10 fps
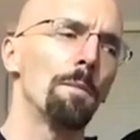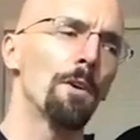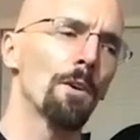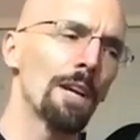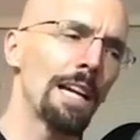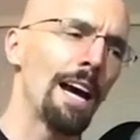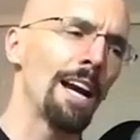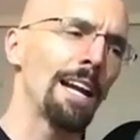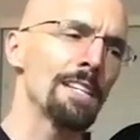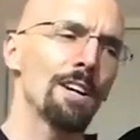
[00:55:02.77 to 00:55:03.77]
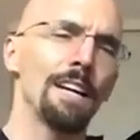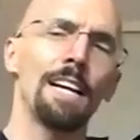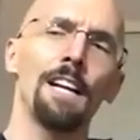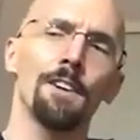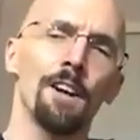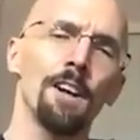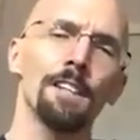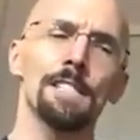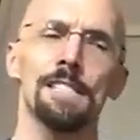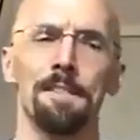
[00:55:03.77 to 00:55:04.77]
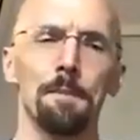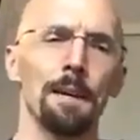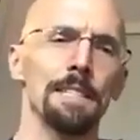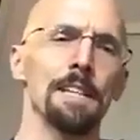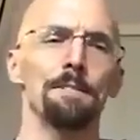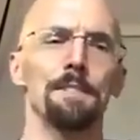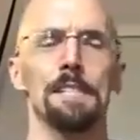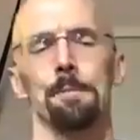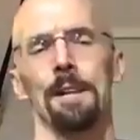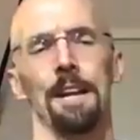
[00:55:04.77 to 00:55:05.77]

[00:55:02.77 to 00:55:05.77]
early on, I started hearing all this stuff about self-discipline.